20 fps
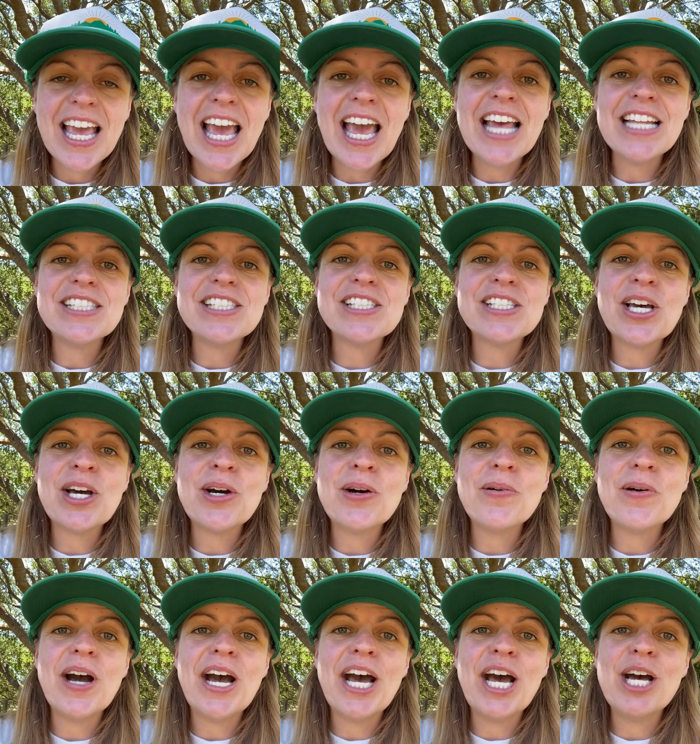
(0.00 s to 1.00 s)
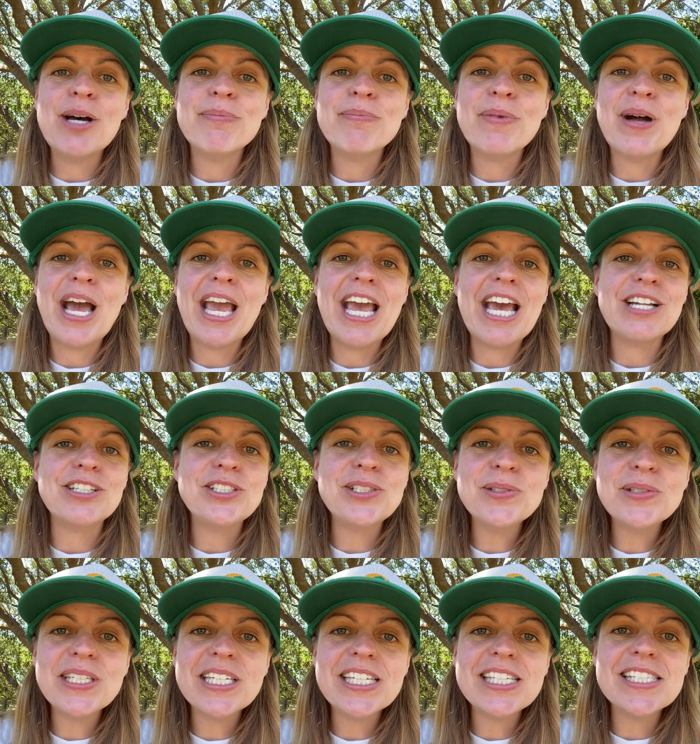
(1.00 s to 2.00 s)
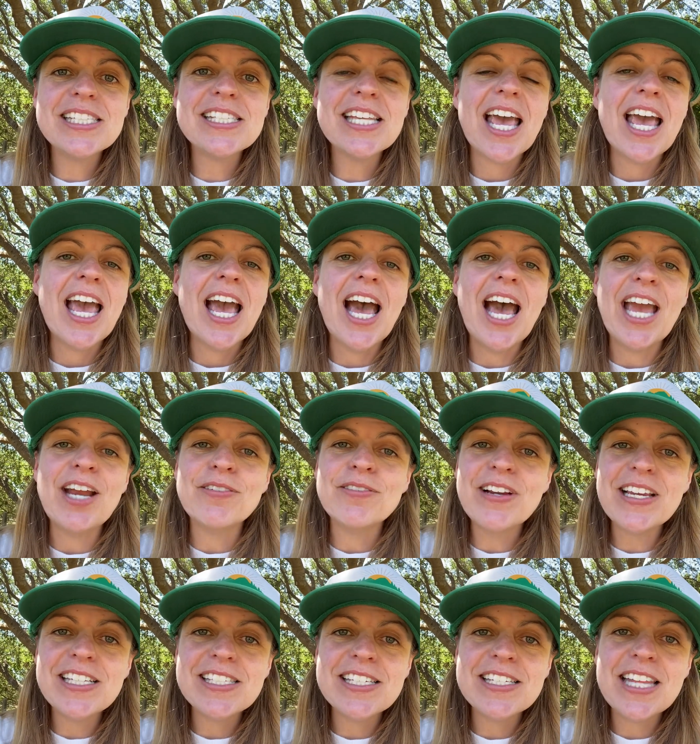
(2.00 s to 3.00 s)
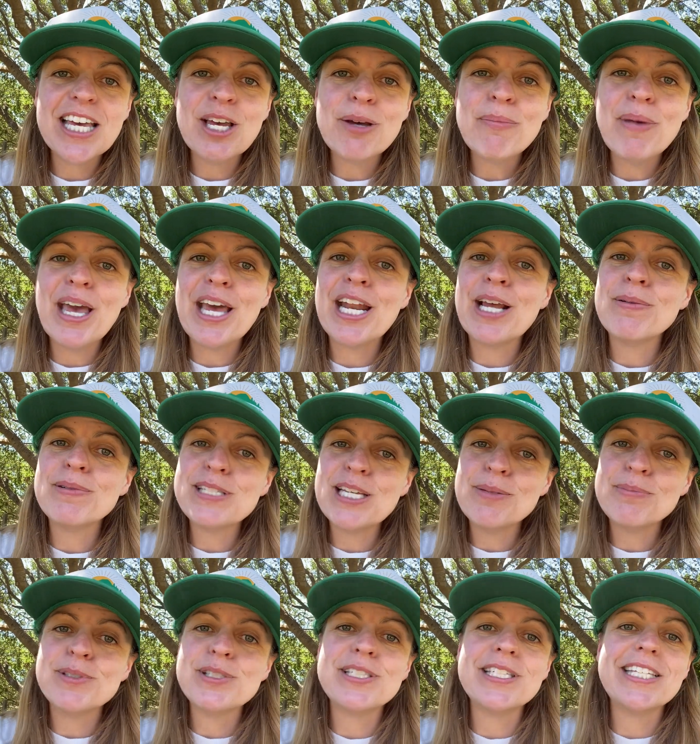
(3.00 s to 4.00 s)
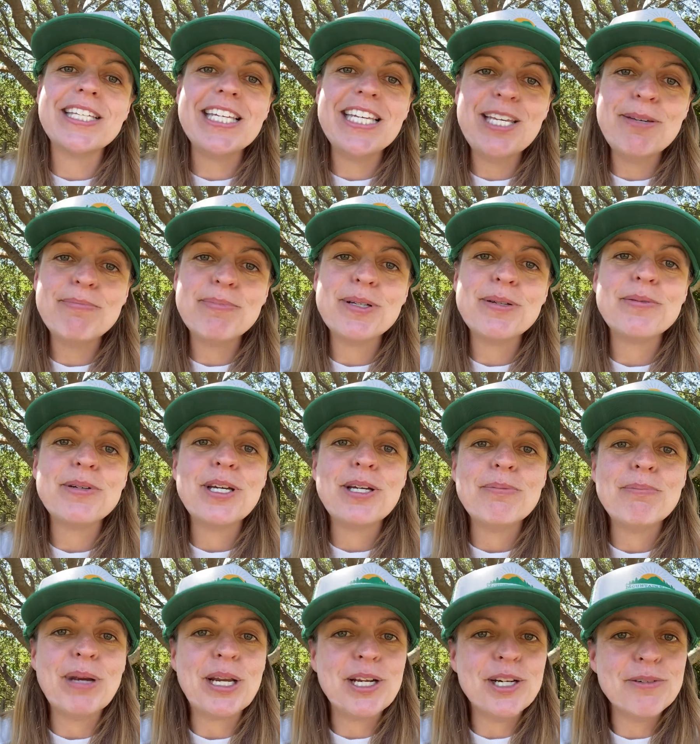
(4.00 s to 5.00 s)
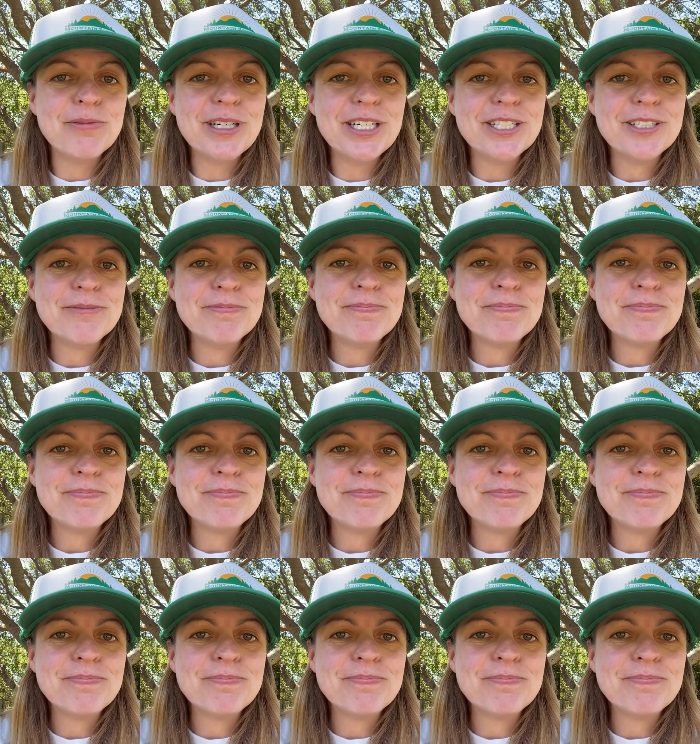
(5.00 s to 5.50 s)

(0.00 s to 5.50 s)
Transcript: And so um, I had two kids, I raised them, and I was able to keep my career.